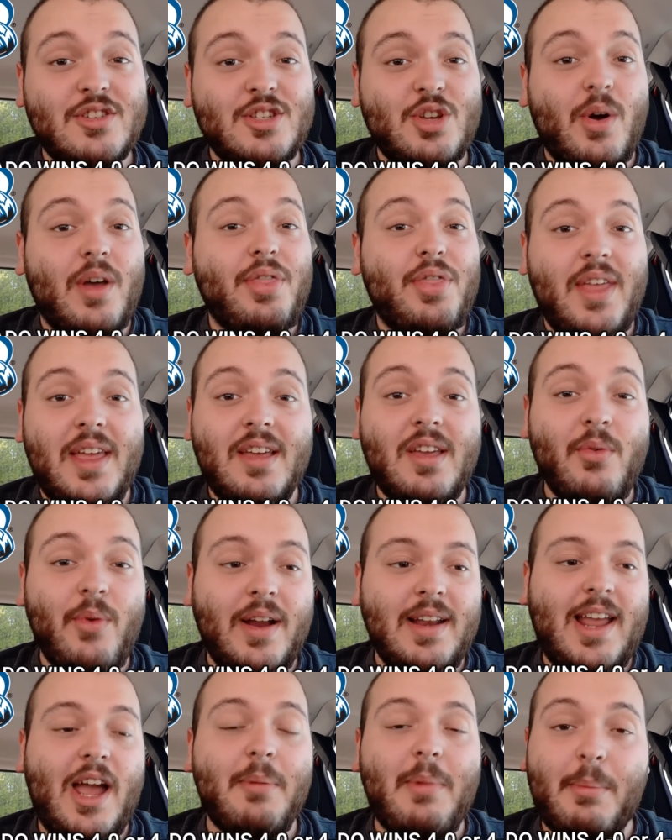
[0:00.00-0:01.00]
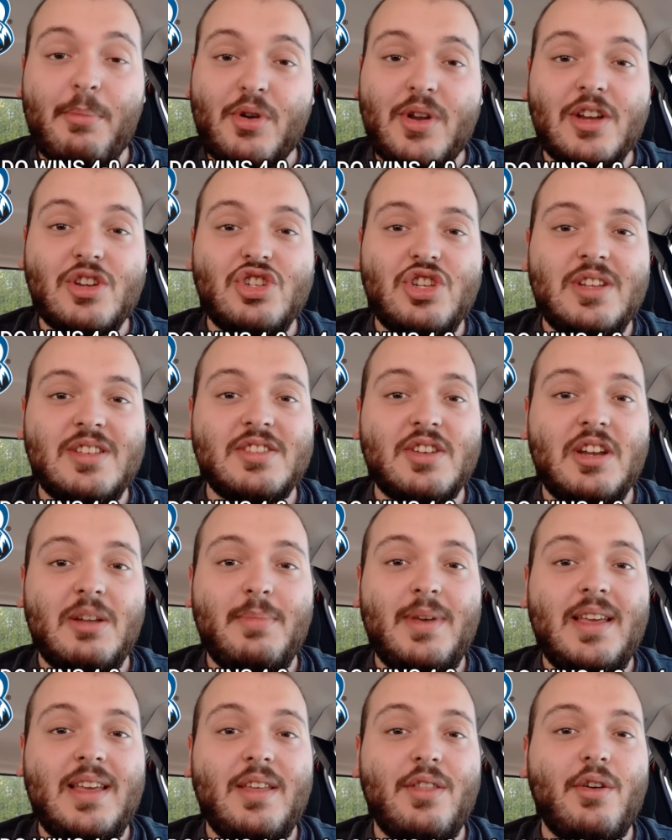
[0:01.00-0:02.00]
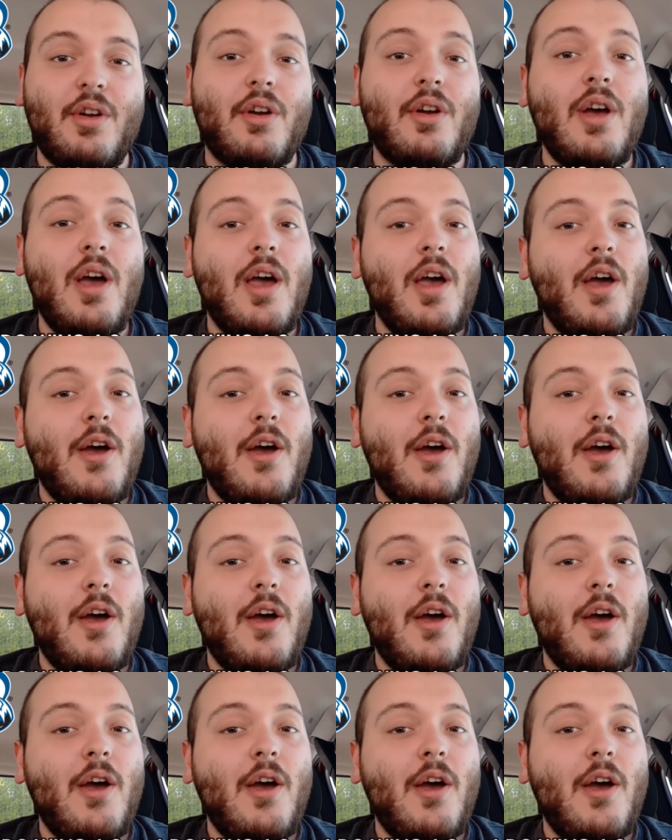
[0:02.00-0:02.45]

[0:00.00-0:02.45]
so I think right now my prediction is going to be either